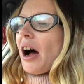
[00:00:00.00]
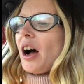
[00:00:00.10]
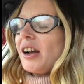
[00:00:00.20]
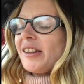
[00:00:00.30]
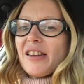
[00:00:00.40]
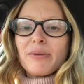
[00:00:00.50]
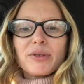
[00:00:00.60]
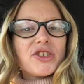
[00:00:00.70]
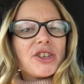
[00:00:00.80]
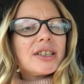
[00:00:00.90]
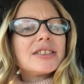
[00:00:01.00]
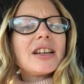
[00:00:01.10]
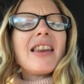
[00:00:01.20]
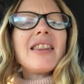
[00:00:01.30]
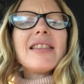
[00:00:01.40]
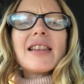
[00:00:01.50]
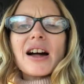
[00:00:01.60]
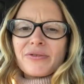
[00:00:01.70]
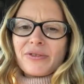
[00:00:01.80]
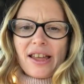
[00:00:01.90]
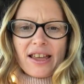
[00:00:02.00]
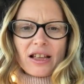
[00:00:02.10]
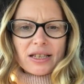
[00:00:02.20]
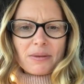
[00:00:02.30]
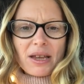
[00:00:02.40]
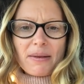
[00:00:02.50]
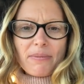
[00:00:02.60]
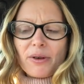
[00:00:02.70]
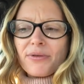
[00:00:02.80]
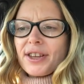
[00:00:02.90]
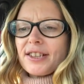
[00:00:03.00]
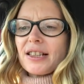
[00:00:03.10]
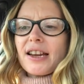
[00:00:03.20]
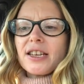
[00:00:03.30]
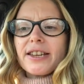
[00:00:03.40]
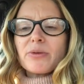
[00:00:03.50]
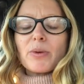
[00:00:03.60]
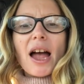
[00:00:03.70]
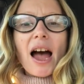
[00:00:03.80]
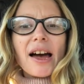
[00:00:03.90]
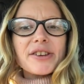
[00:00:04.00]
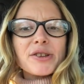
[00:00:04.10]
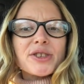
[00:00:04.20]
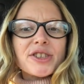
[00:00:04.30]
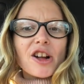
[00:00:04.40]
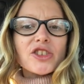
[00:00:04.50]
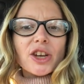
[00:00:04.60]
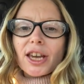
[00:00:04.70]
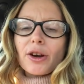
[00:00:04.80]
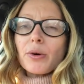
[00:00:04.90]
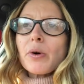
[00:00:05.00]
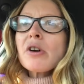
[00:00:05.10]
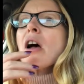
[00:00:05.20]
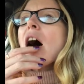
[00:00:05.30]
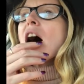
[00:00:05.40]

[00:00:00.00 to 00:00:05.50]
Uh, it was just lovely to meet both these ladies. We had such a giggle.